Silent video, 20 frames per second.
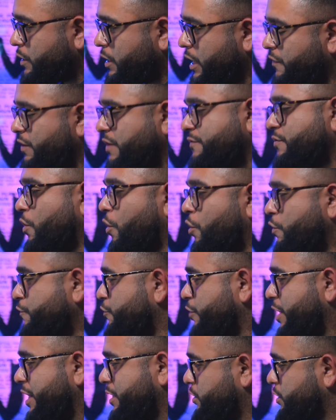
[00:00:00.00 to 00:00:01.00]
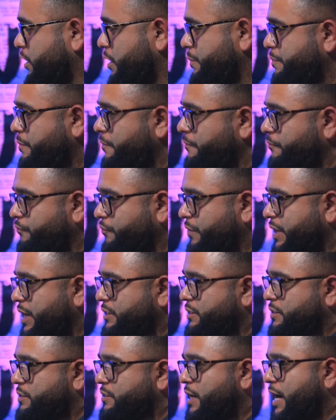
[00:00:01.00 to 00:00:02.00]
if you have an oval head shape,
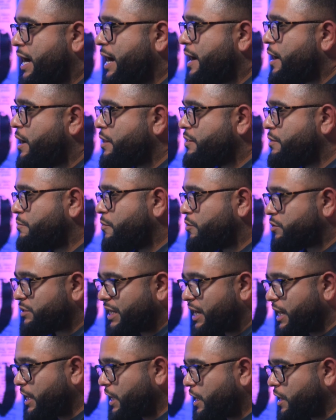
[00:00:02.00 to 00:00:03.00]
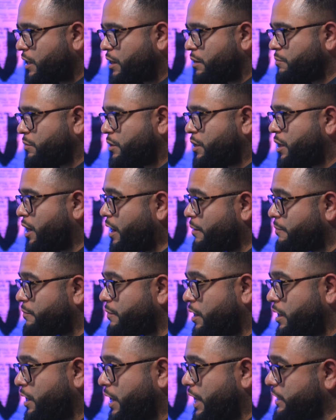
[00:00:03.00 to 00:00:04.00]
that's the most
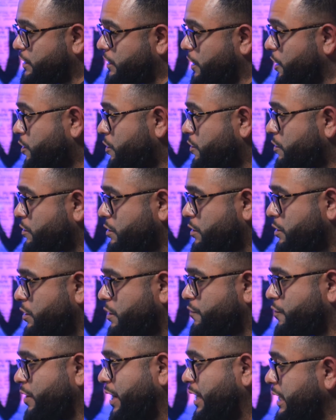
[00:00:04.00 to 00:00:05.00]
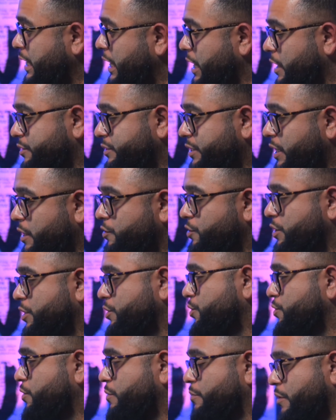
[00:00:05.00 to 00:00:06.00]
ideal for any hairstyle. You
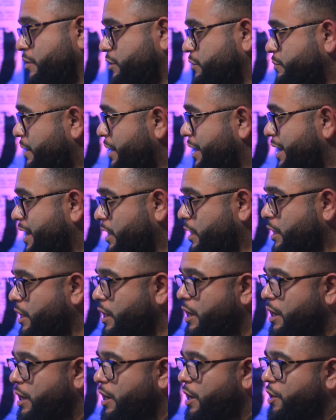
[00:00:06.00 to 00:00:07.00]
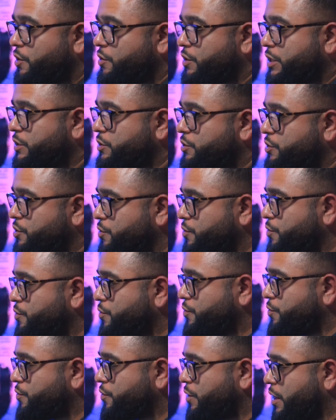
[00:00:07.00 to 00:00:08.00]
can do a brush back, you can
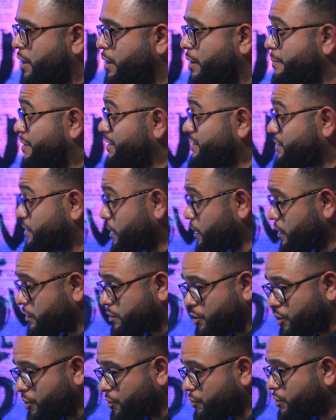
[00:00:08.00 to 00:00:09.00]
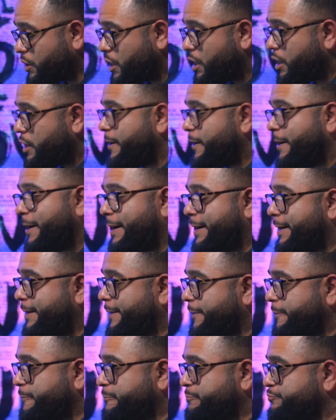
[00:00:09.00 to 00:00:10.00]
do a buzz cut too.
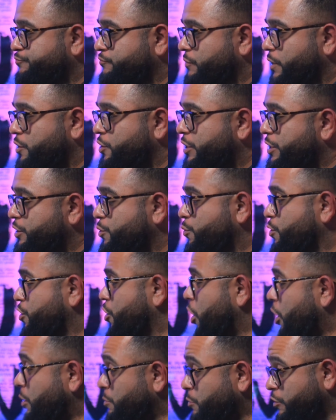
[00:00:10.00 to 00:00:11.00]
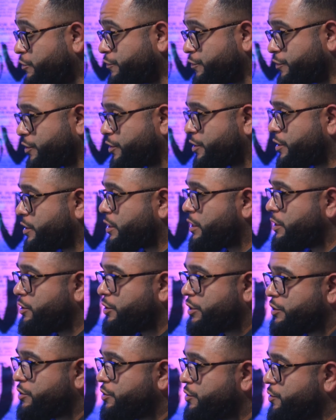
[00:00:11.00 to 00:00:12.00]
You can do a comb over,
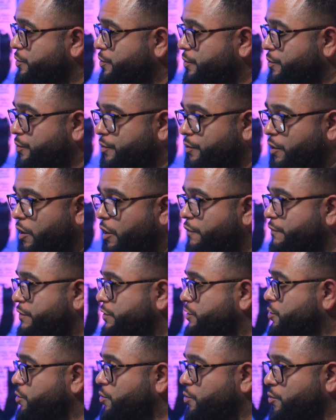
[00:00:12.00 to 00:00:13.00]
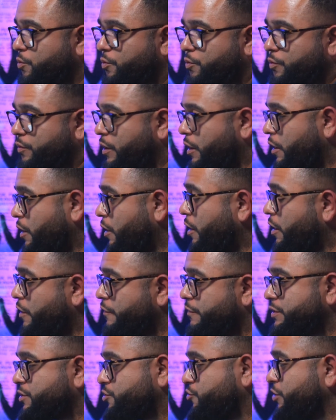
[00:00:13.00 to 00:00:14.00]
you can do all these
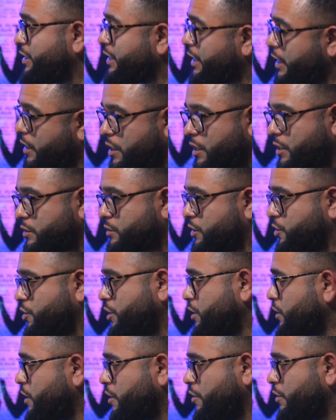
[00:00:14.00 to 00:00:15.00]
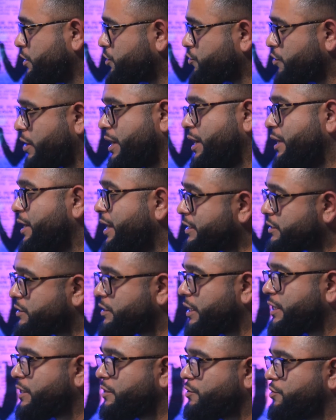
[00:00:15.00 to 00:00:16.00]
all these trendy haircuts that you can literally try,
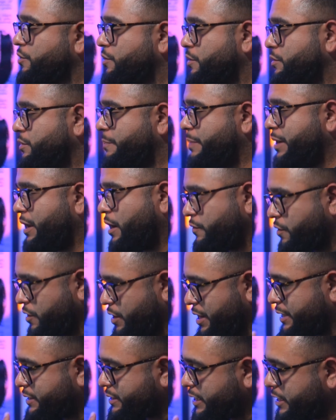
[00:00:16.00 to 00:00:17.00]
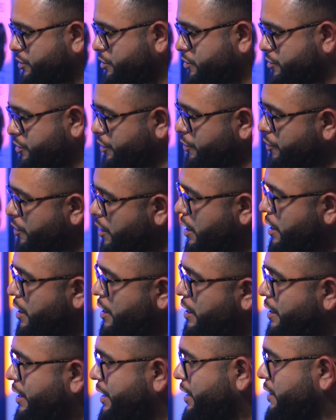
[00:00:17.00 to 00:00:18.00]
unless like depending on your hair texture too.
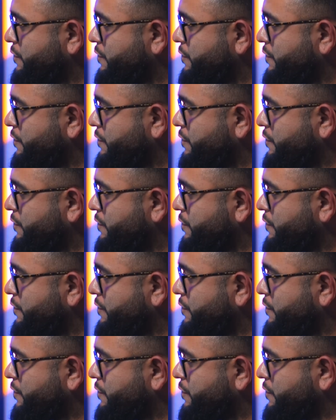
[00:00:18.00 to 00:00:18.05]
Like